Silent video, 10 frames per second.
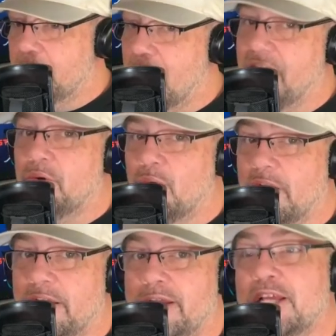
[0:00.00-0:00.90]
by the
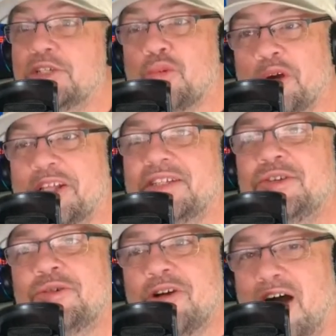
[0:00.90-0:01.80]
way, is willing
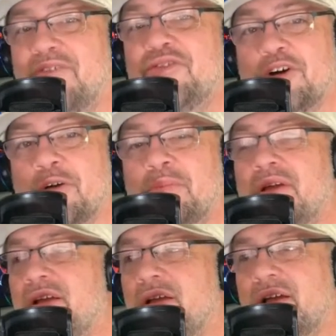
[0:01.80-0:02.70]
to cough up
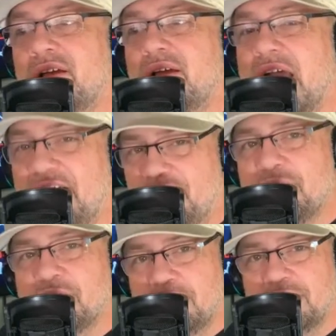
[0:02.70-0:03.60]

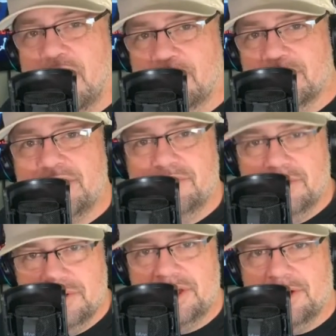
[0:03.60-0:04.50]
$500,000 to
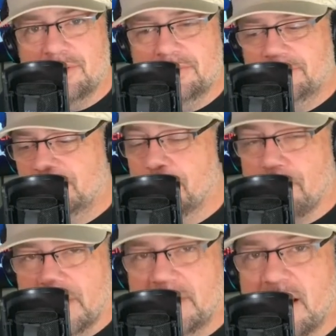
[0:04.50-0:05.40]
do so, to
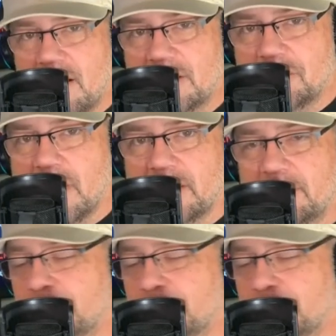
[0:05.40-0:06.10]
break that contract.